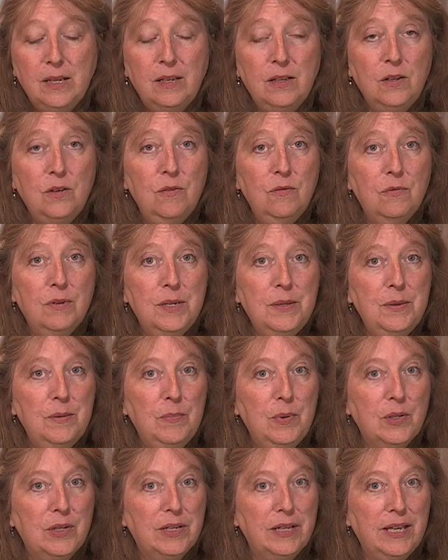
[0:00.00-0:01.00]
you'd read the
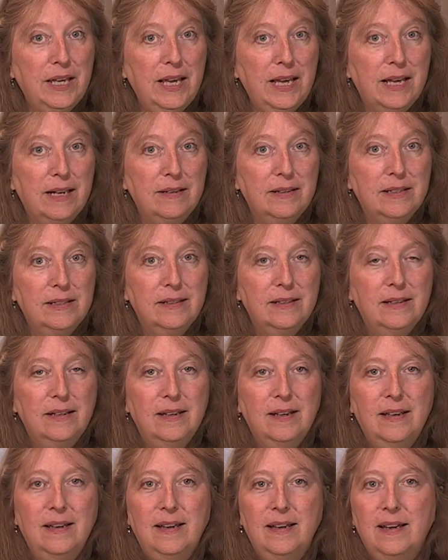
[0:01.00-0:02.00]
book again
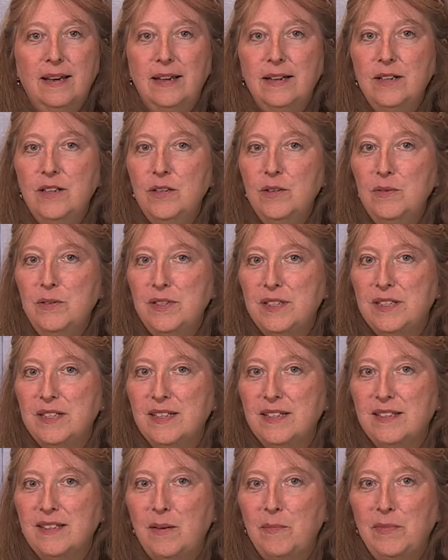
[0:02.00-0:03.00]
and you'd
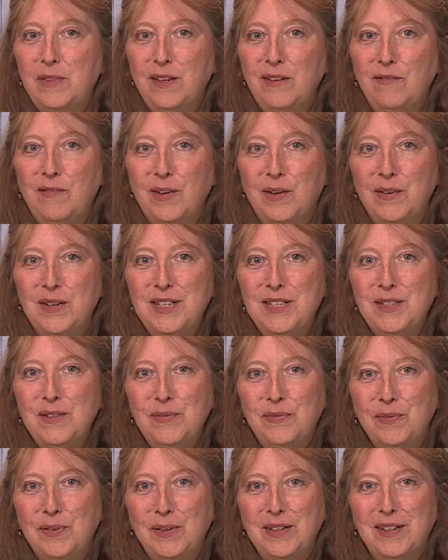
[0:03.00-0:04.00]
see something very
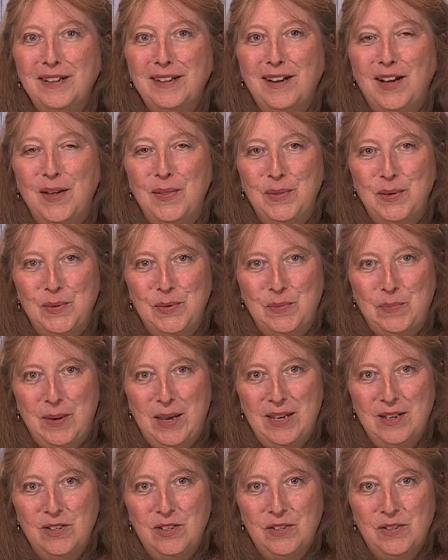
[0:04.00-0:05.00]
different on those
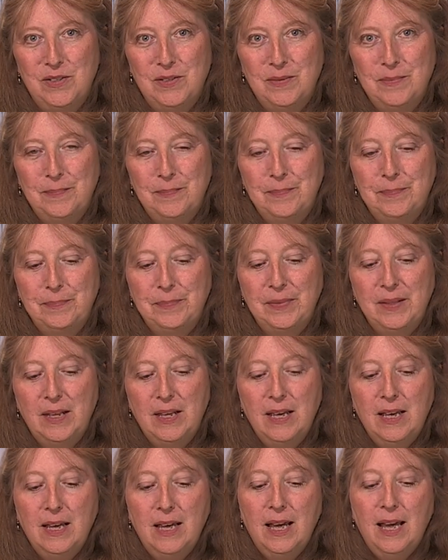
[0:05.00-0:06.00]
pages.
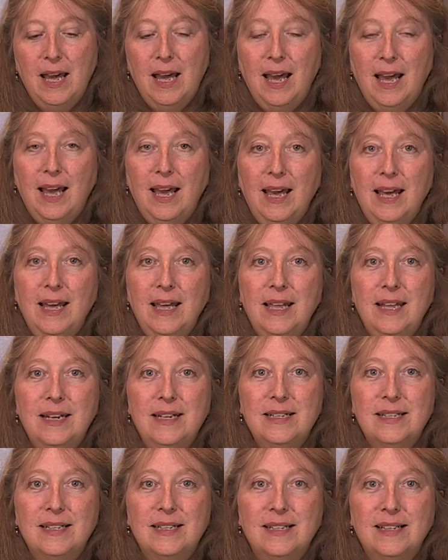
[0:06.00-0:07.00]

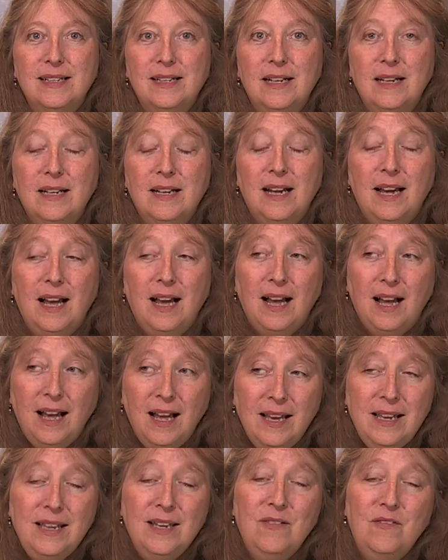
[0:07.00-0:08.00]
And
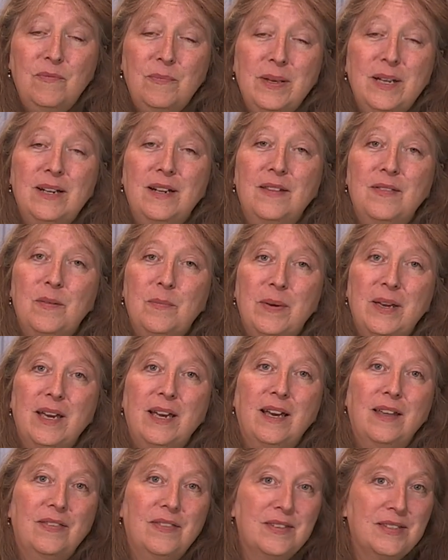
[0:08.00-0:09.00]
I have been on the
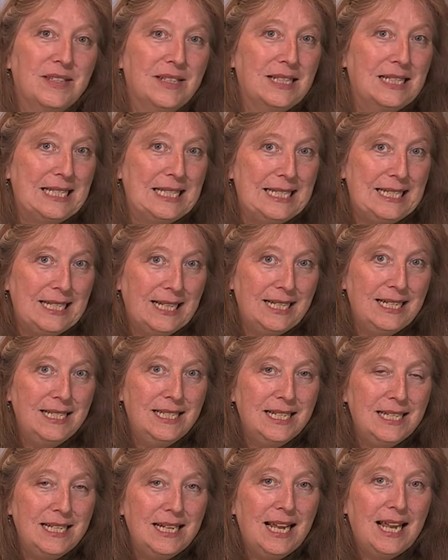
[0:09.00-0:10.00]
path since
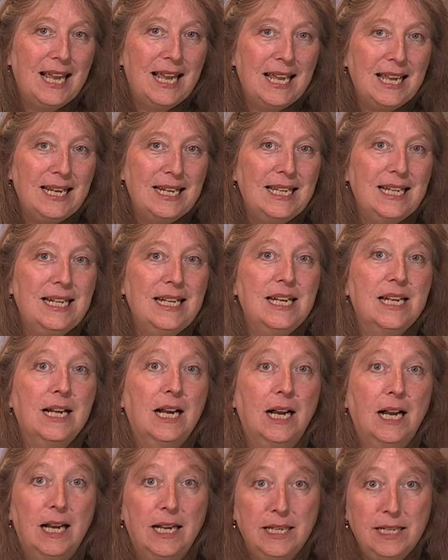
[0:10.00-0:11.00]

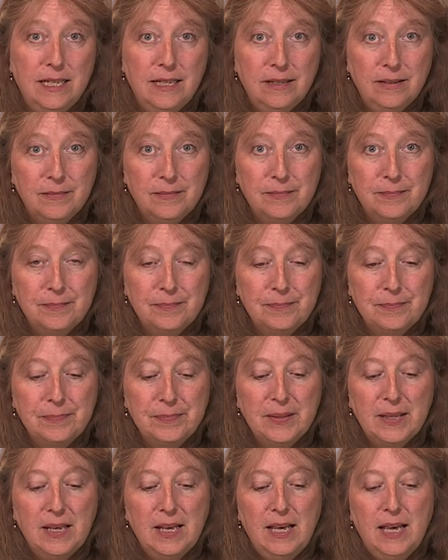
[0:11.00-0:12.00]
1989,
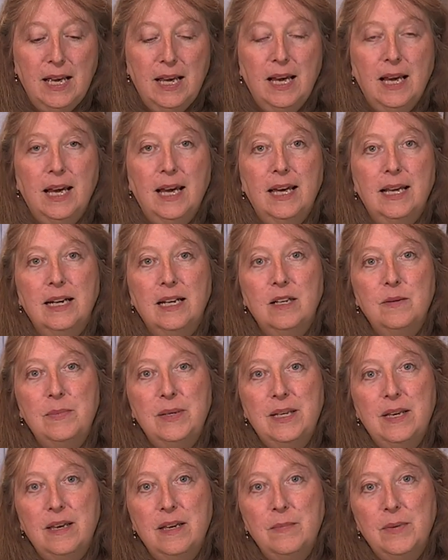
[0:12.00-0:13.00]
and I
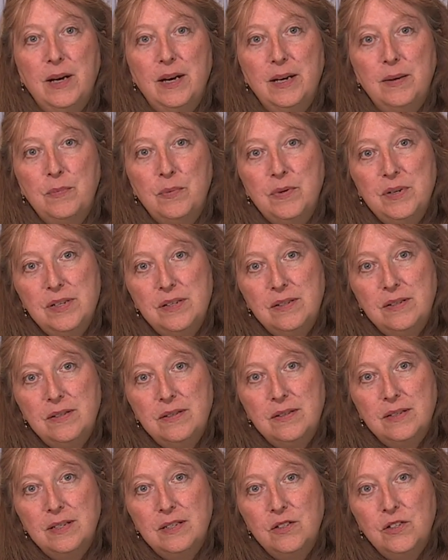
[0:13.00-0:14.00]
became a high
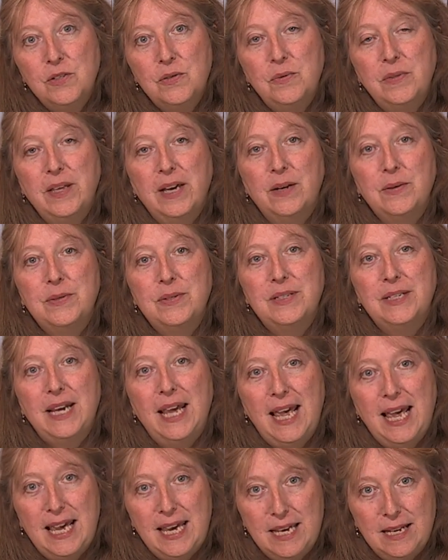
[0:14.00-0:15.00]
priestess in
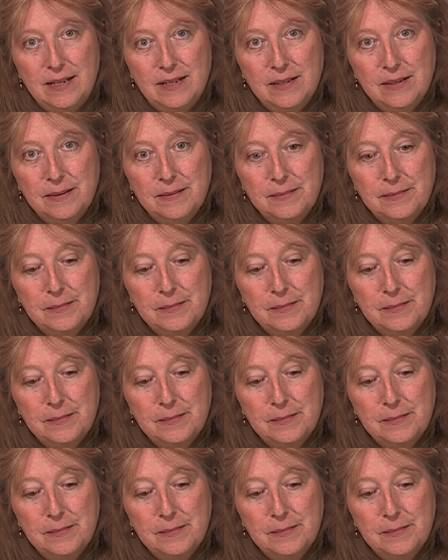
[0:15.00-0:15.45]
2008.